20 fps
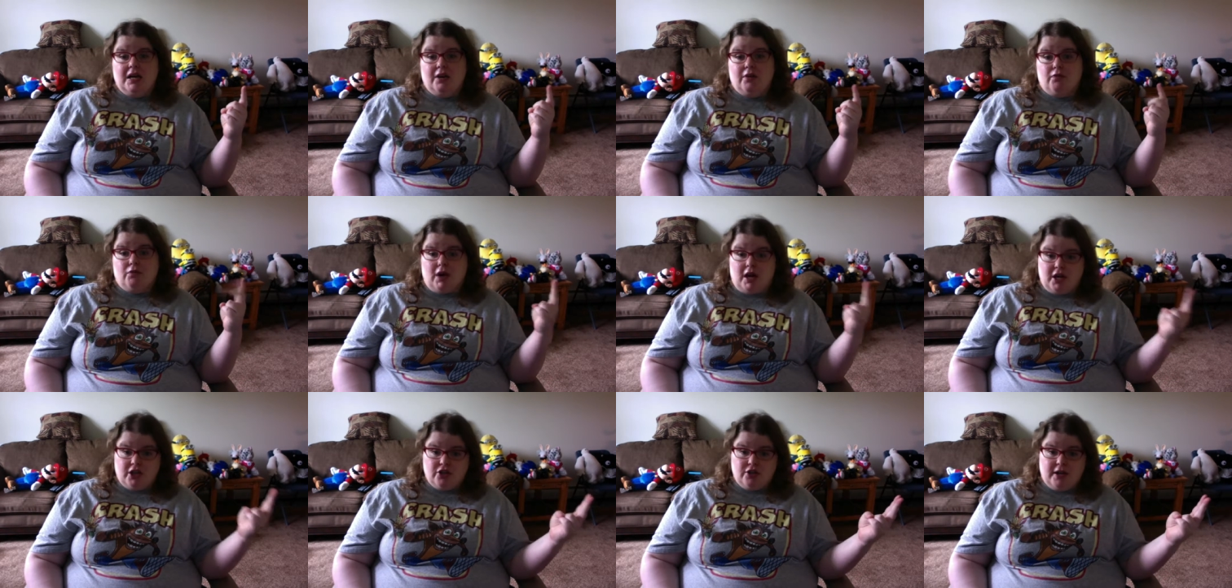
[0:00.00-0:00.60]

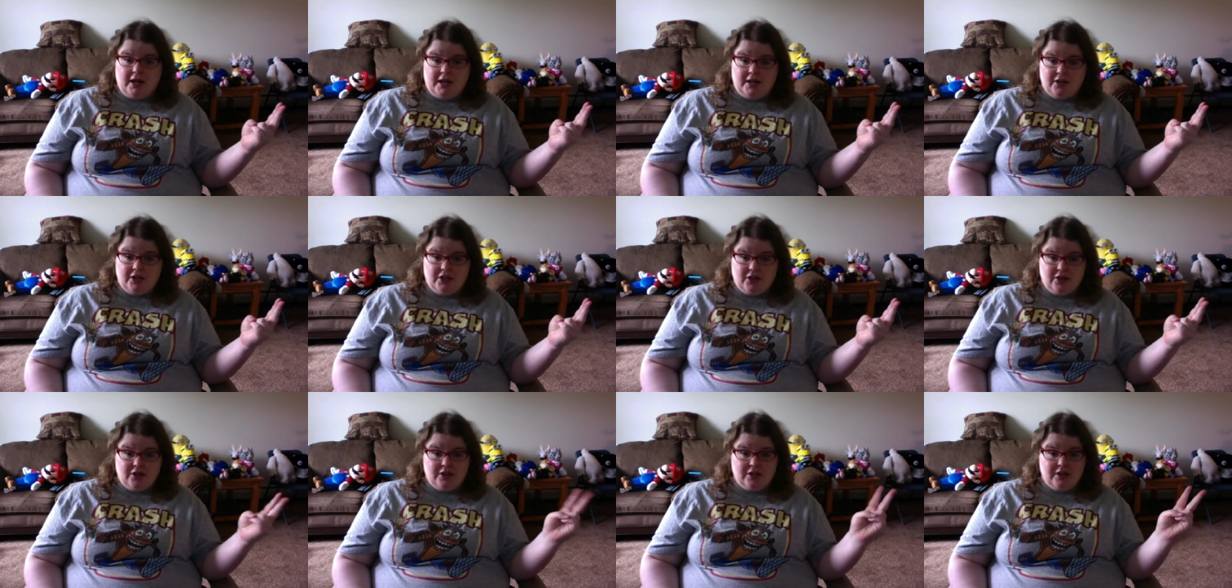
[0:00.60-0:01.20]
Wrong
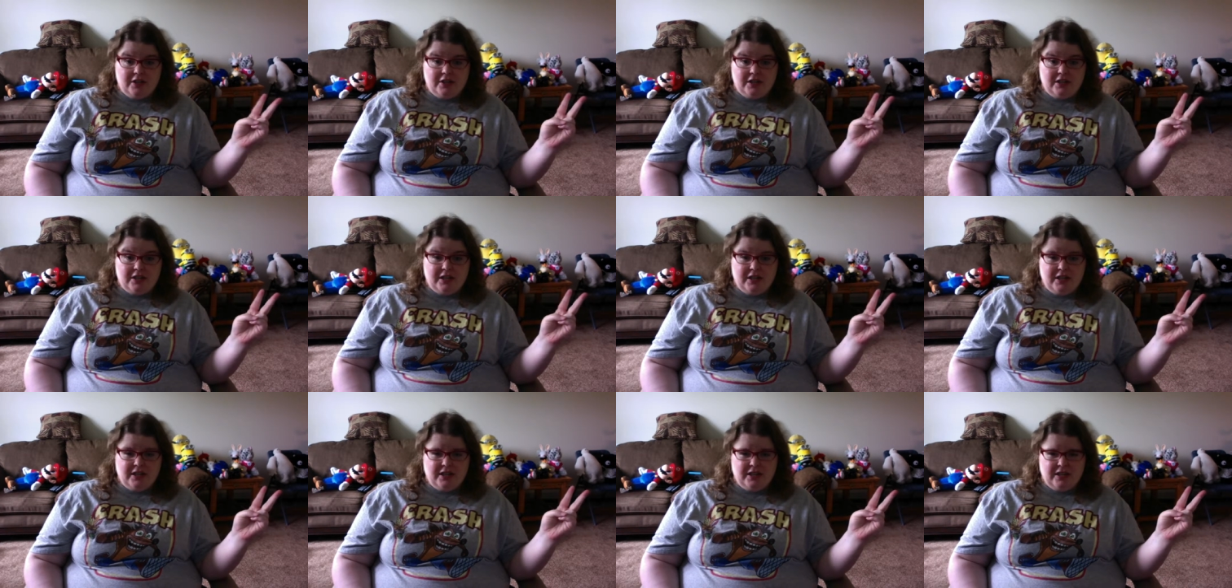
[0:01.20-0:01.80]

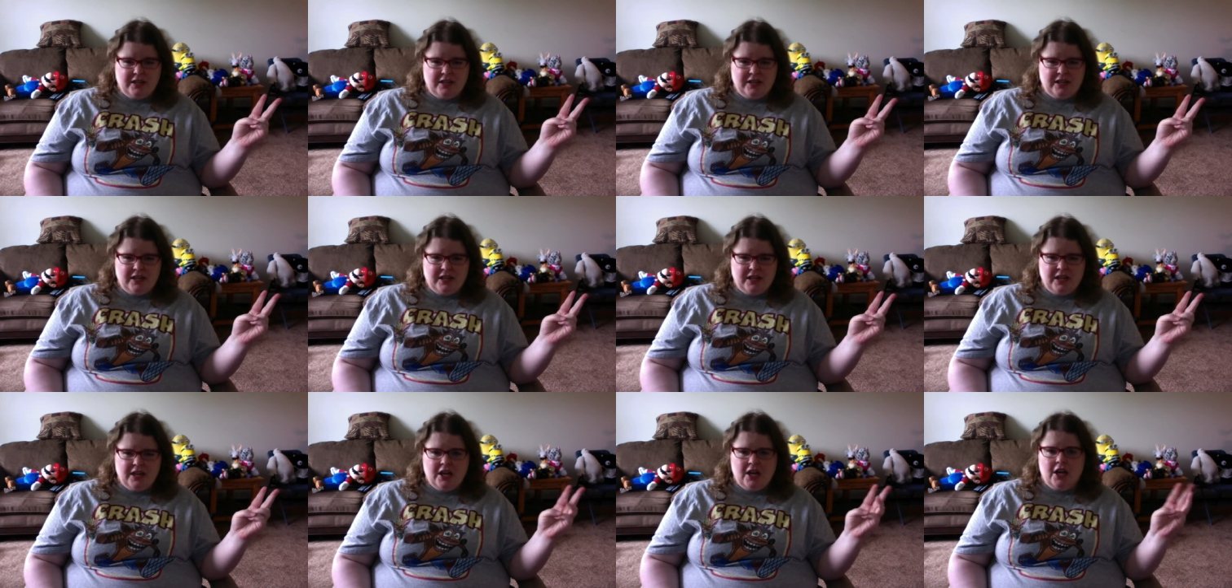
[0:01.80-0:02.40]
Trousers,
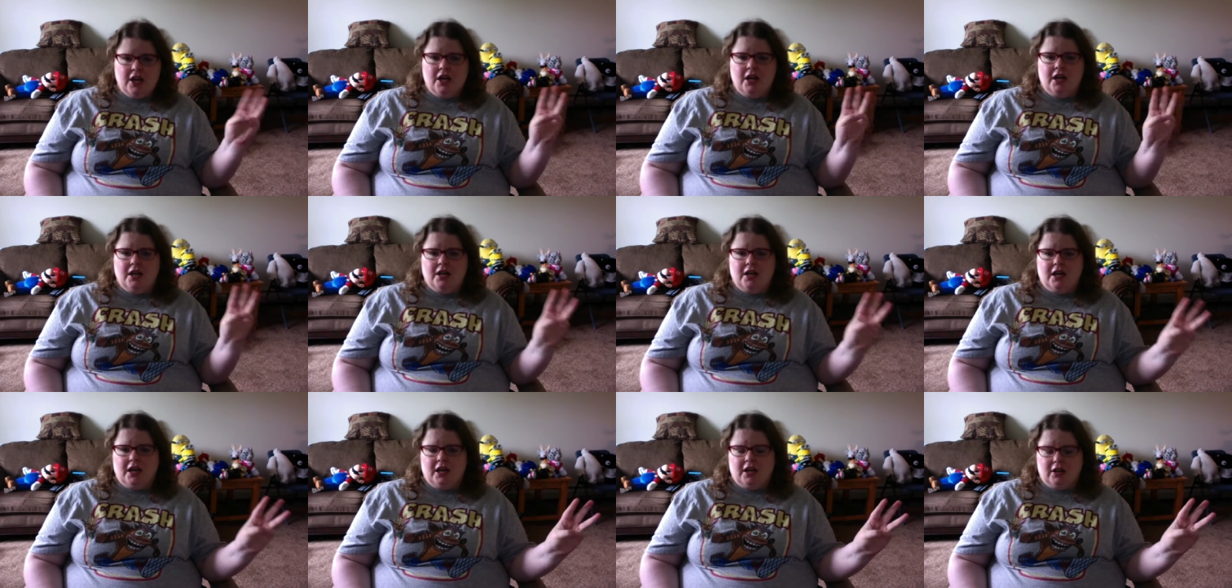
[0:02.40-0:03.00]

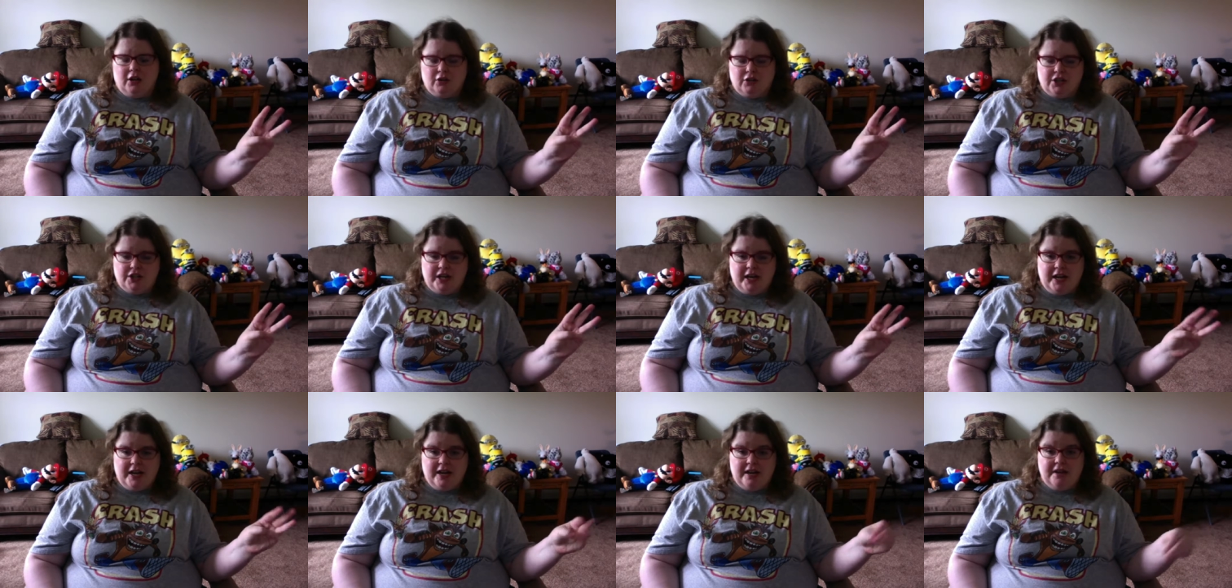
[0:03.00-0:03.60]
A Close
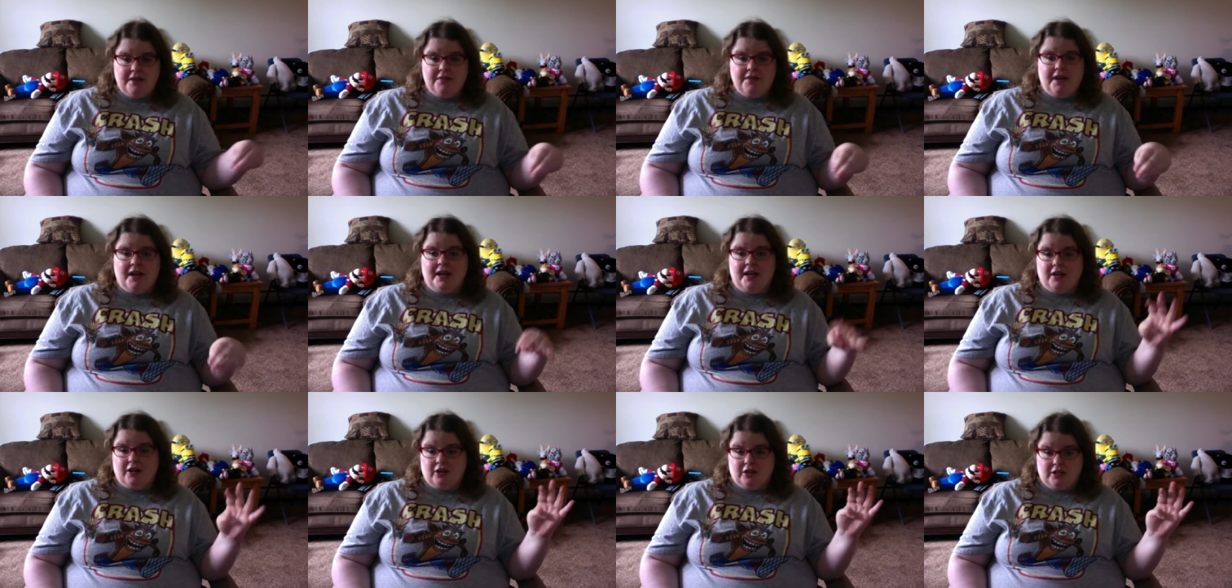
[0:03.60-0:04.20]
Shave,
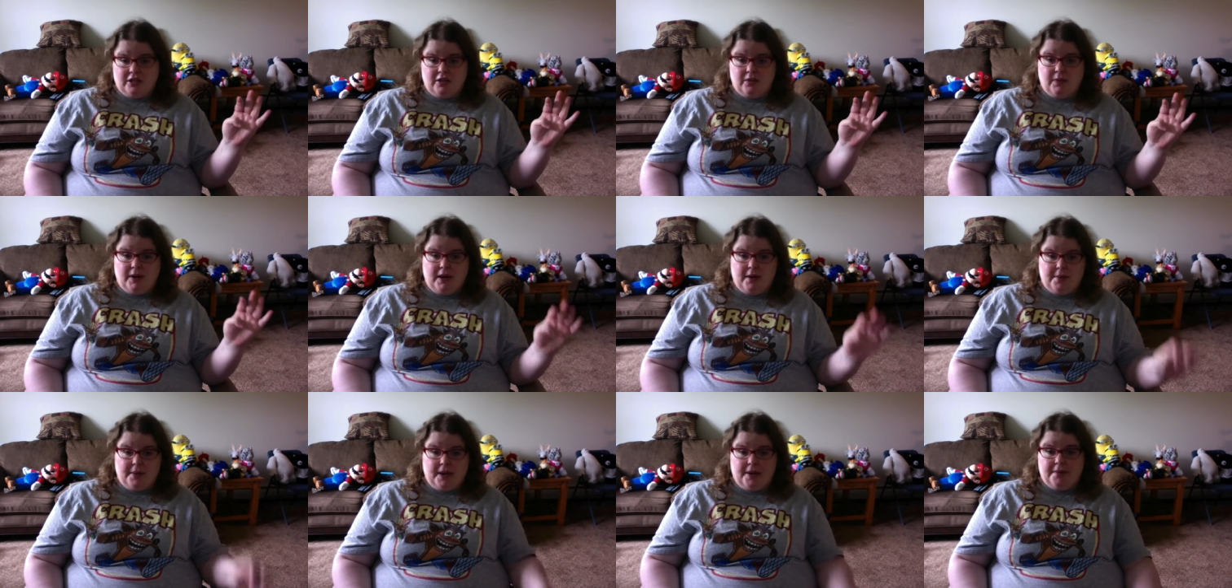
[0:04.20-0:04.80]
and Curse the
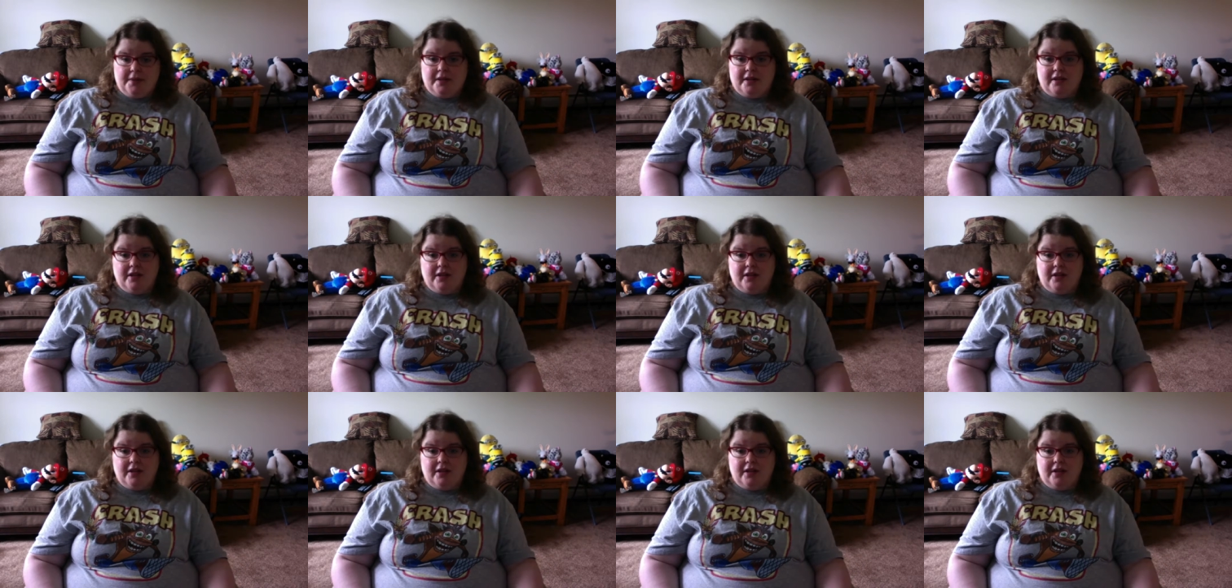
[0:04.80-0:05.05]
Were Rabbit.